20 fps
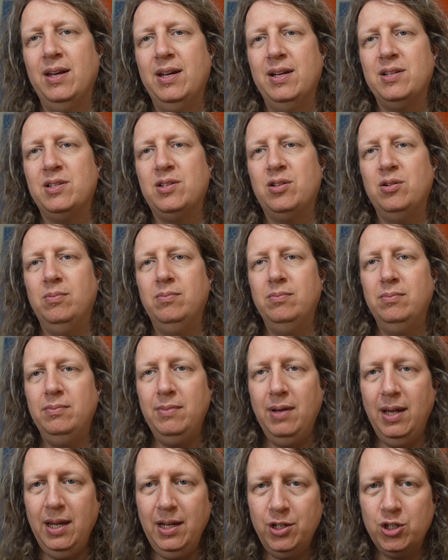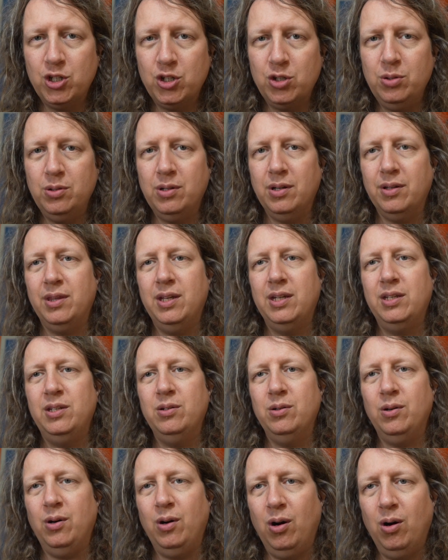So make sure that
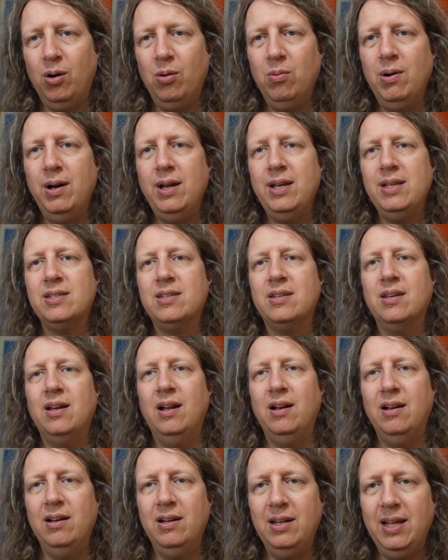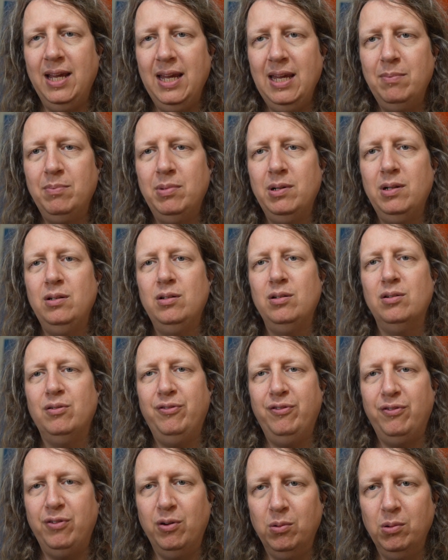you always label your
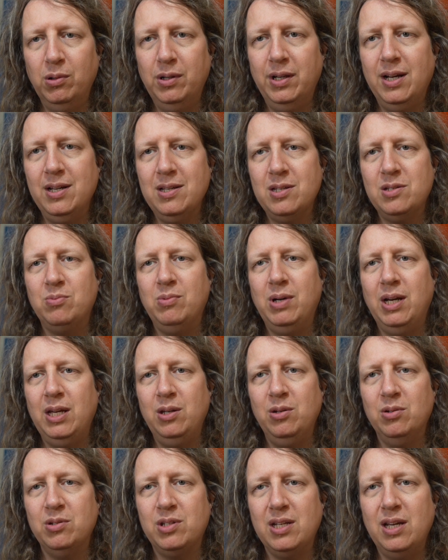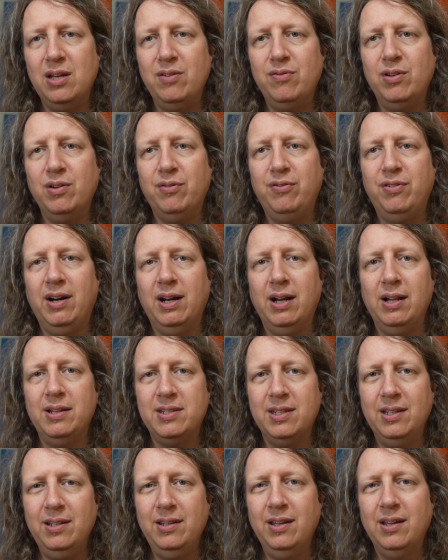folders where you save your
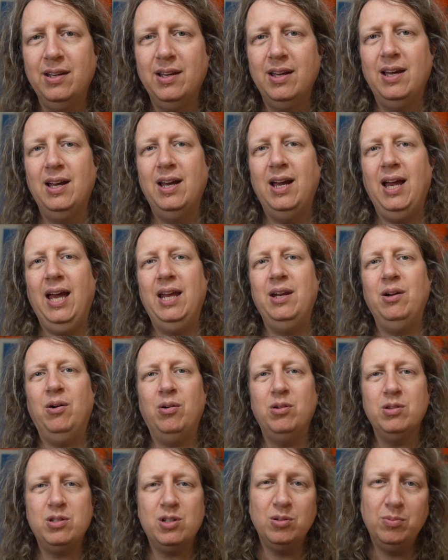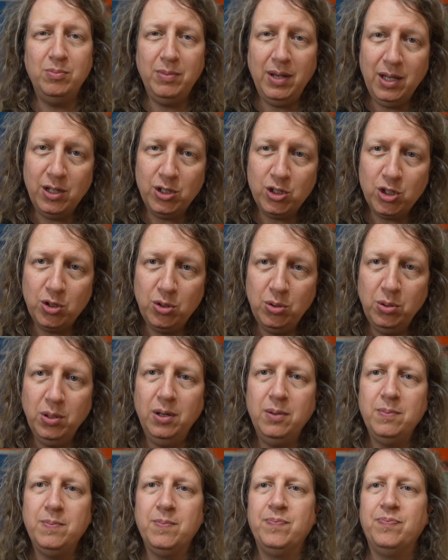files in, and also make
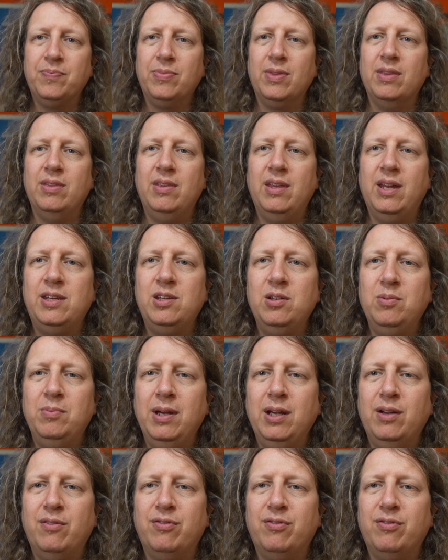sure that you make